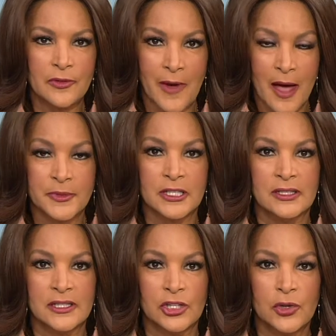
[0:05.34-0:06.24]
of
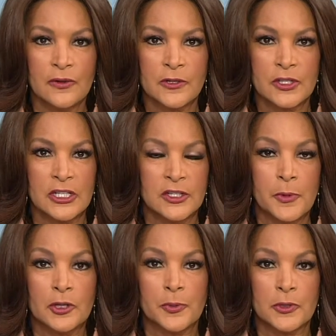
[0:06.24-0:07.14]
absence. A university
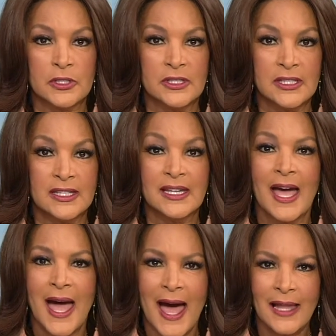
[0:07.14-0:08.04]
spokesperson says
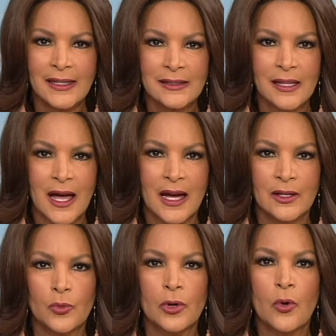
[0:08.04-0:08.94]
Alec
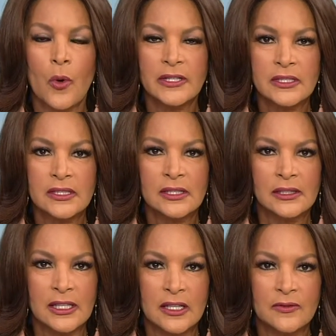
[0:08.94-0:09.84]
Klein requested the
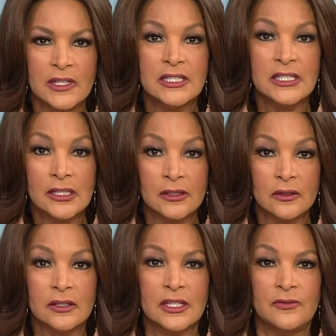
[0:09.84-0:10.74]
leave
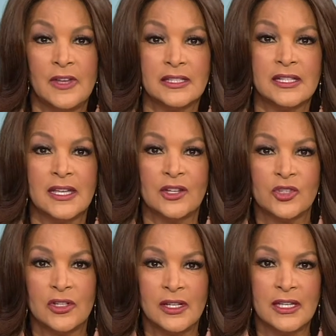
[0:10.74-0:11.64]
until the
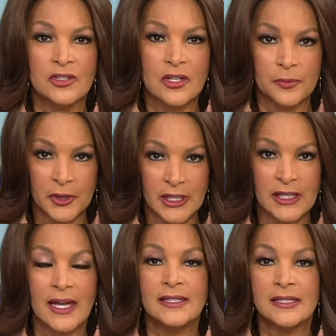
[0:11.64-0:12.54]
investigation is
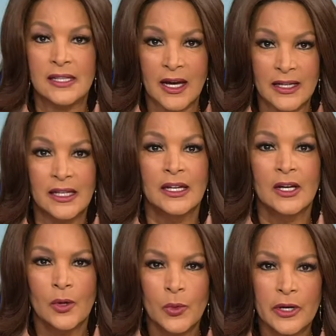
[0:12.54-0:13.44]
complete. And tonight,
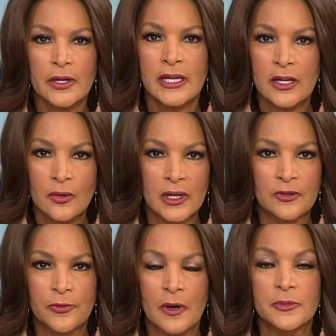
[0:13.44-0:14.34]
we're
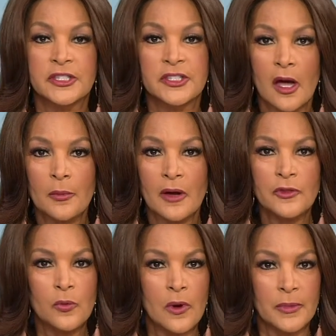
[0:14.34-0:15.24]
hearing from some
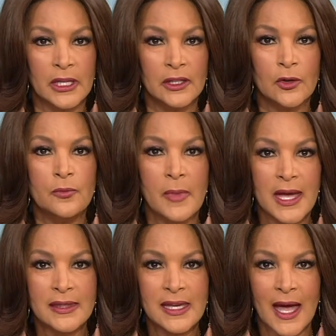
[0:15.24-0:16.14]
of the women who
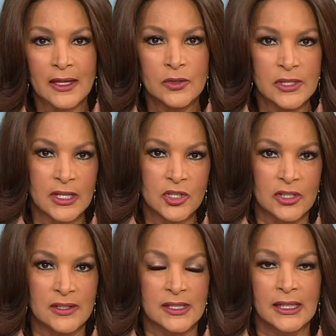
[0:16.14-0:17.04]
made the
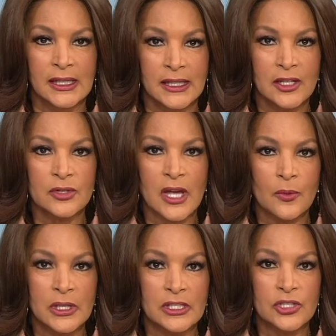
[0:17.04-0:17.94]
accusations. Here's
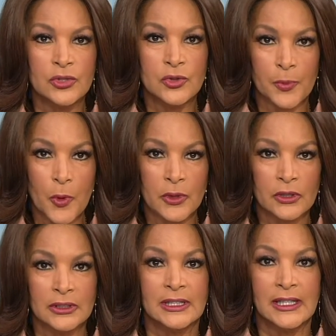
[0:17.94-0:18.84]
Eyewitness News
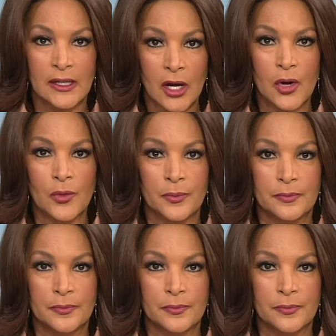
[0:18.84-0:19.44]
reporter Leah Hope.